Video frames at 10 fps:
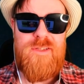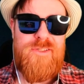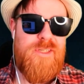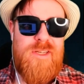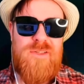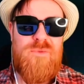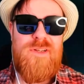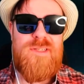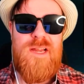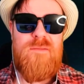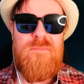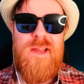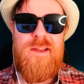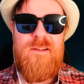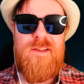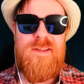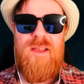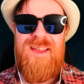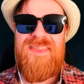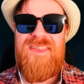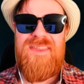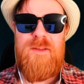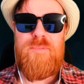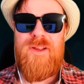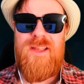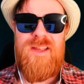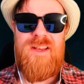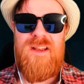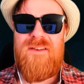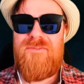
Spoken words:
She does want to stop Mei. And then they bring in